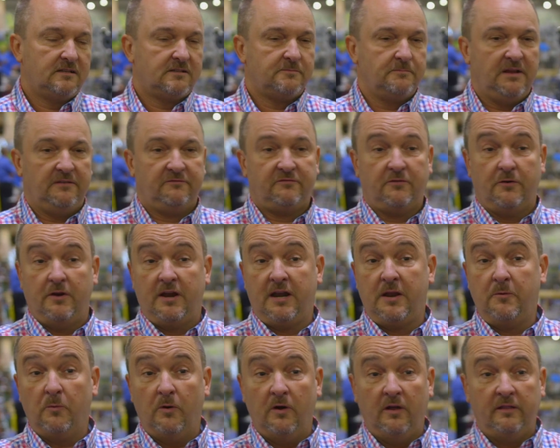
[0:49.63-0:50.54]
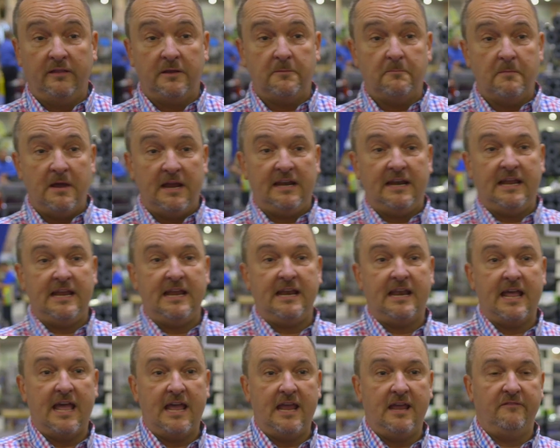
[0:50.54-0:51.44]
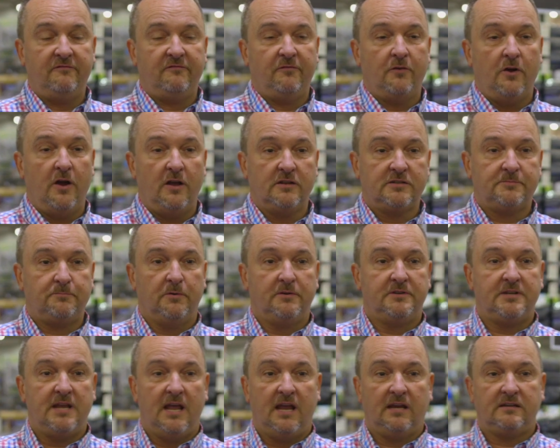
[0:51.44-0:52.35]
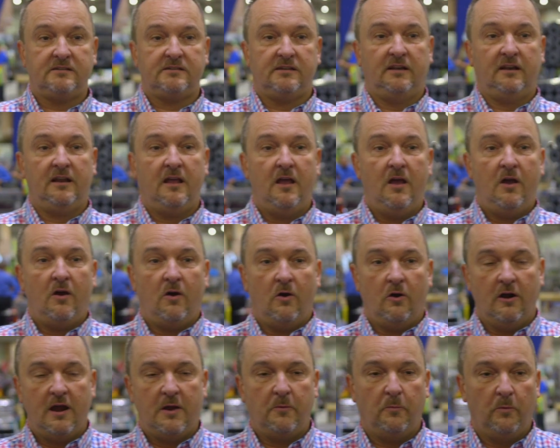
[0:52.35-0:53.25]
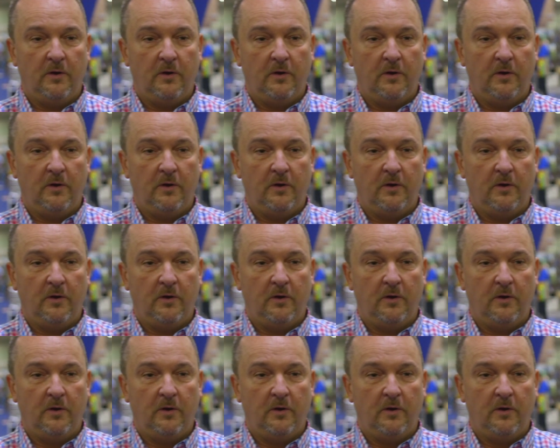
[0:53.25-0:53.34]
It's meant for anyone that may need a frost protection or a